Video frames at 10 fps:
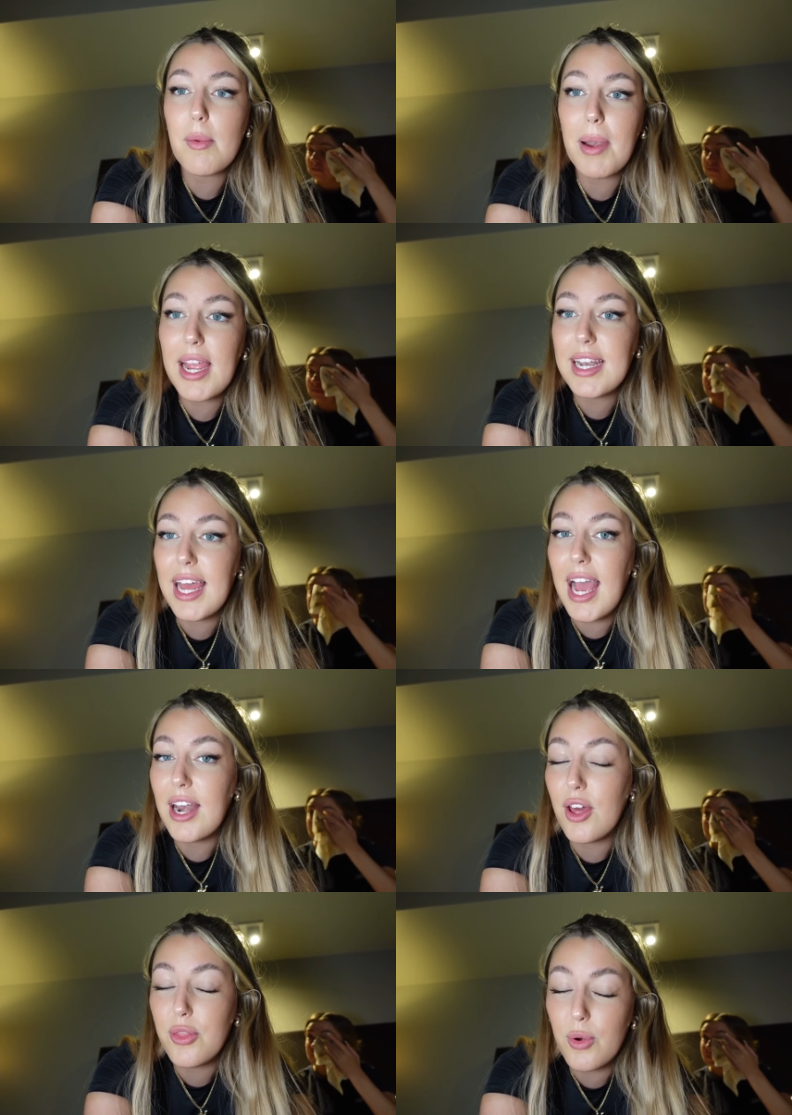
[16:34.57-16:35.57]
I played it and
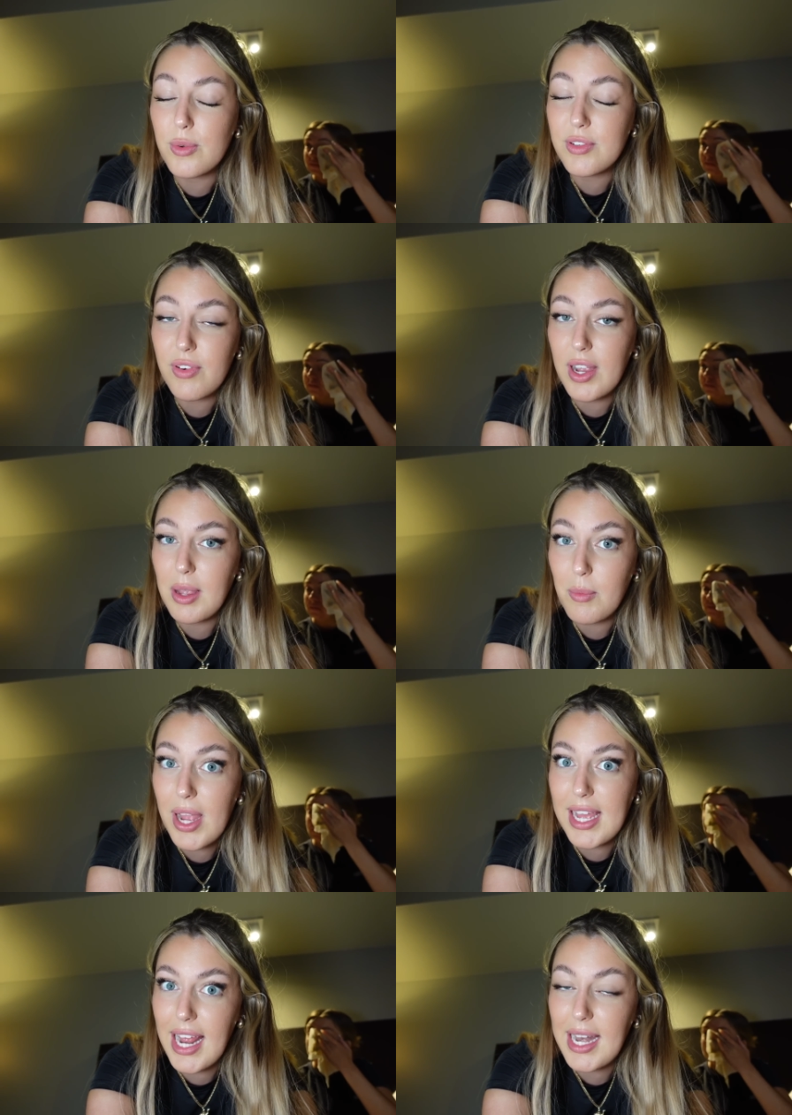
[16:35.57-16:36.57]
I thought it was
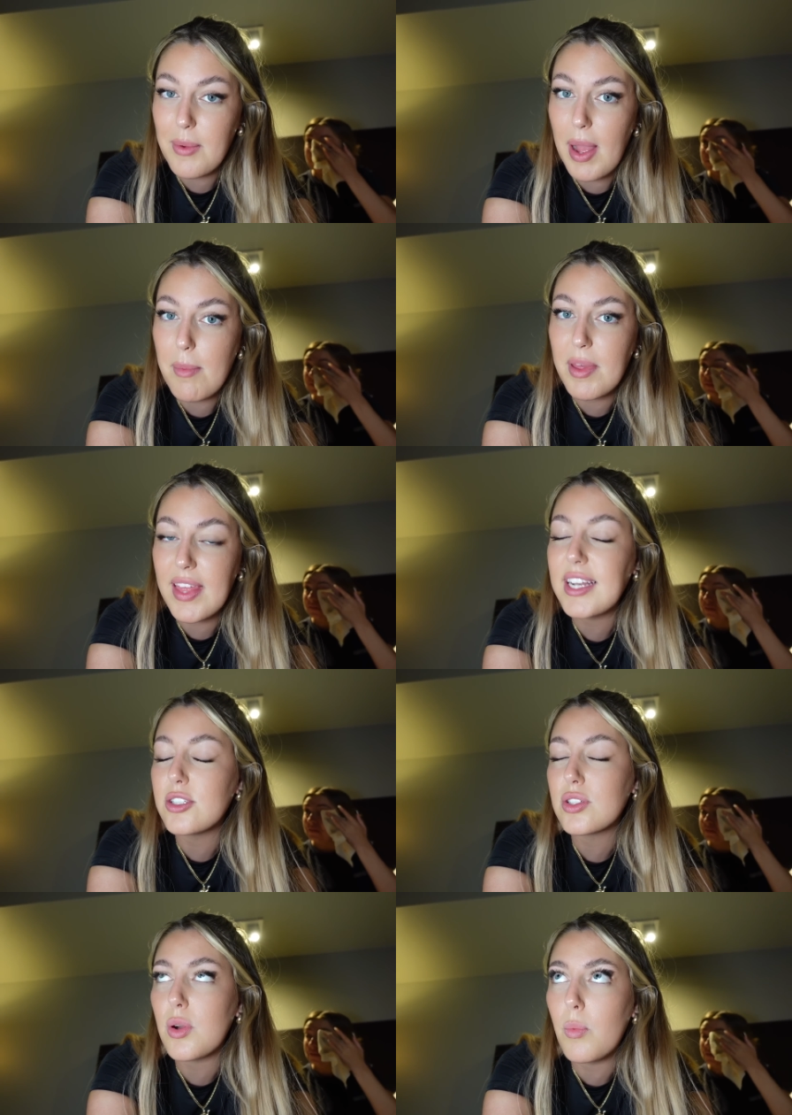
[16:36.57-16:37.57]
weird anyway but then it
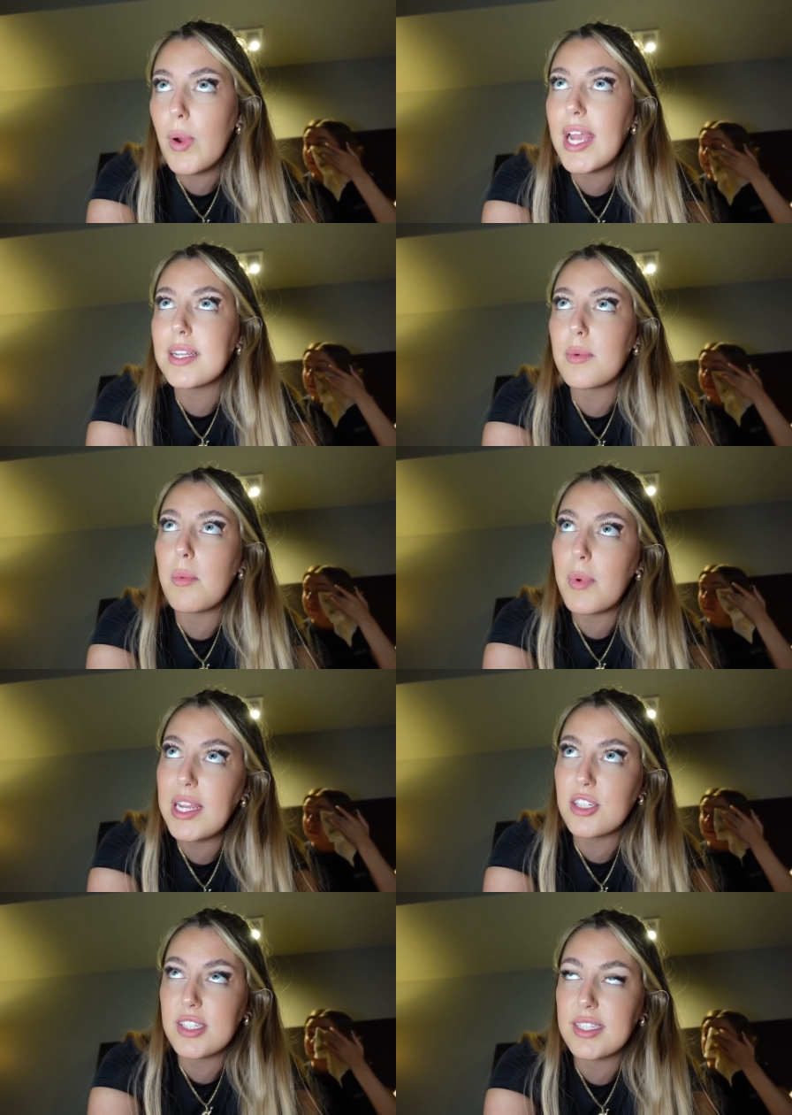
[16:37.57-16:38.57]
just got weirder when we
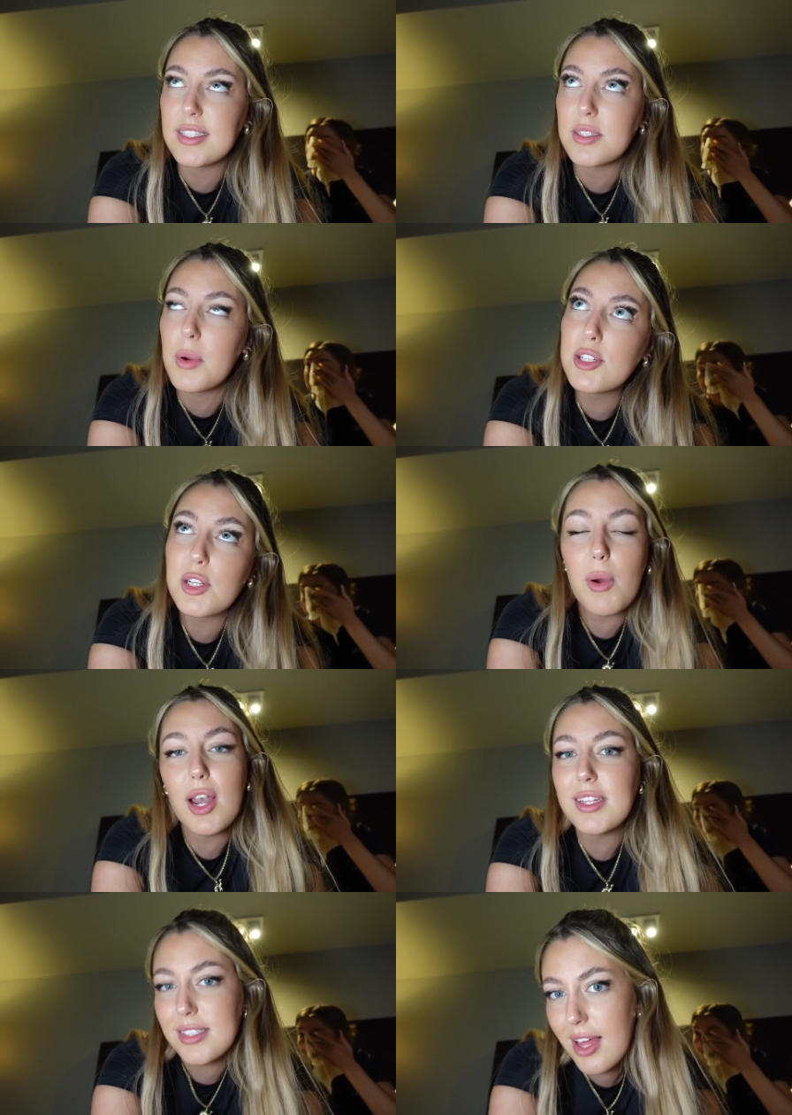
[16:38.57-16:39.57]
just listened to it so i'll
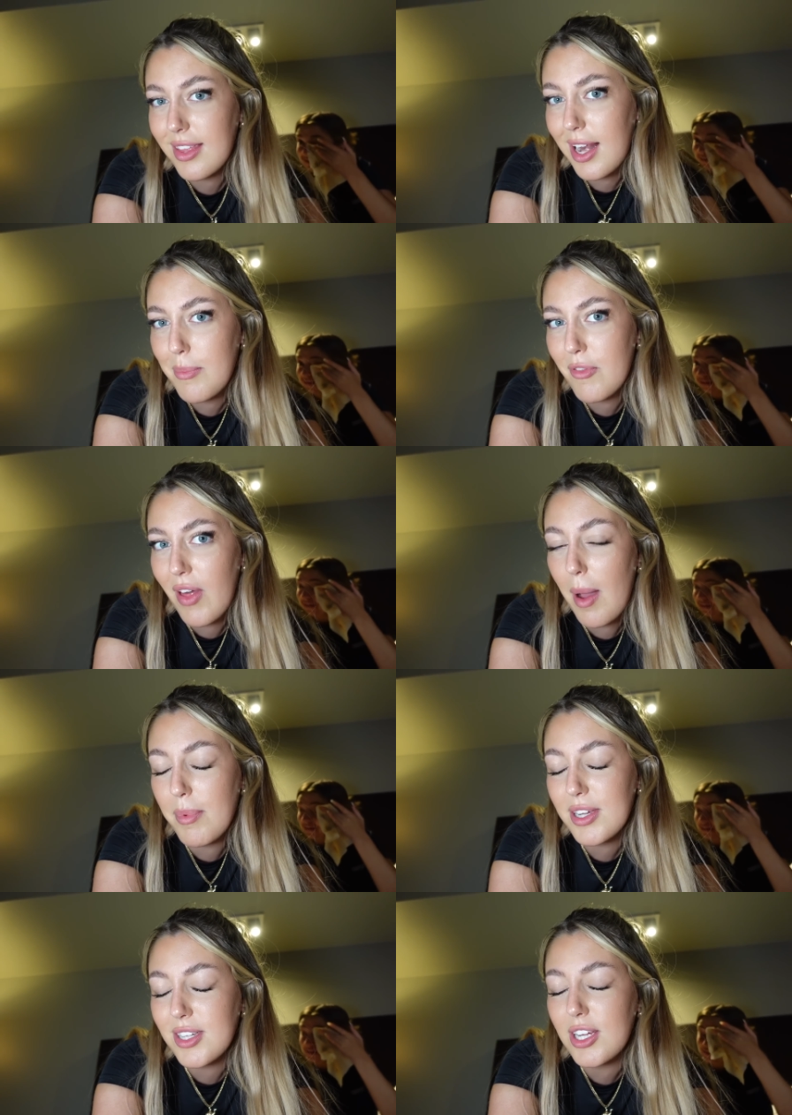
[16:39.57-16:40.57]
insert the clip of that
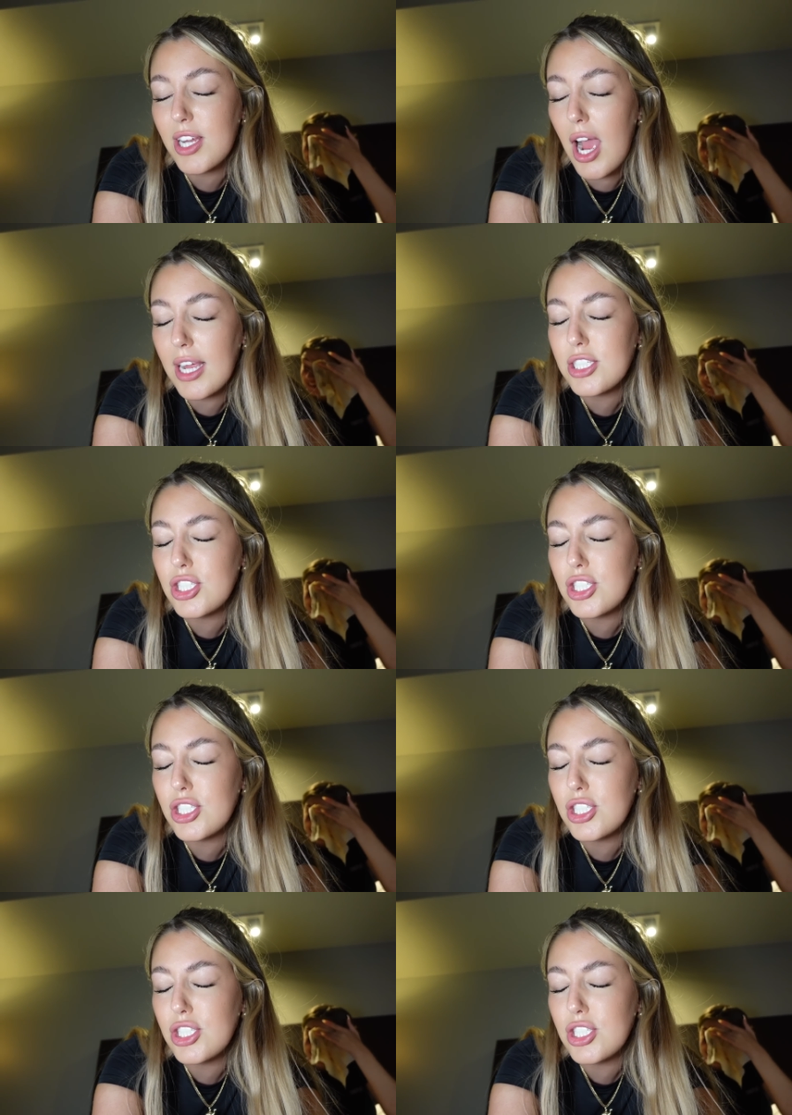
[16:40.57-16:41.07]
because i i